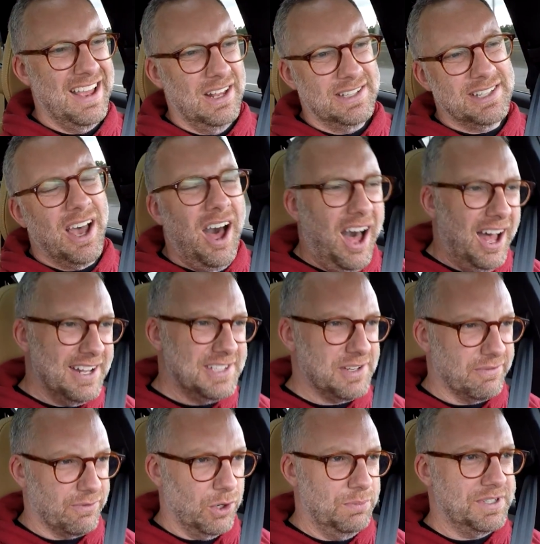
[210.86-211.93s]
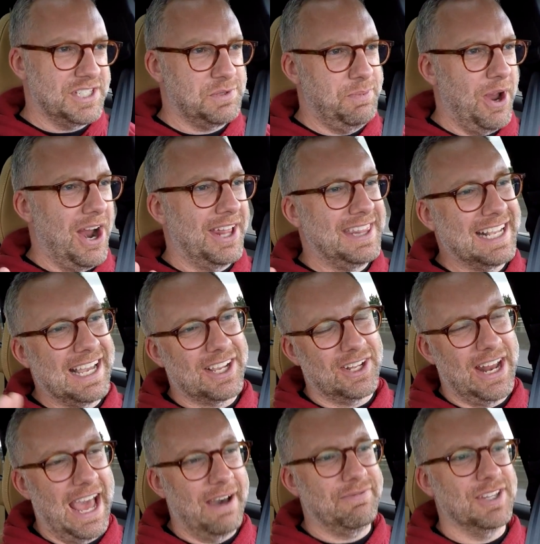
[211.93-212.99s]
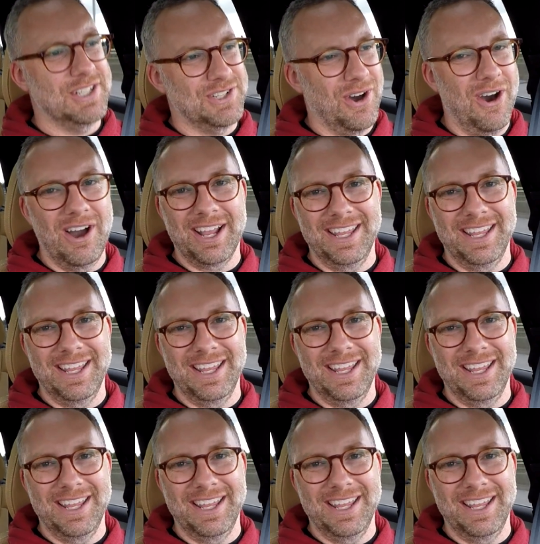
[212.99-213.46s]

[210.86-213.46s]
tons of room to spare. I think I could have the dog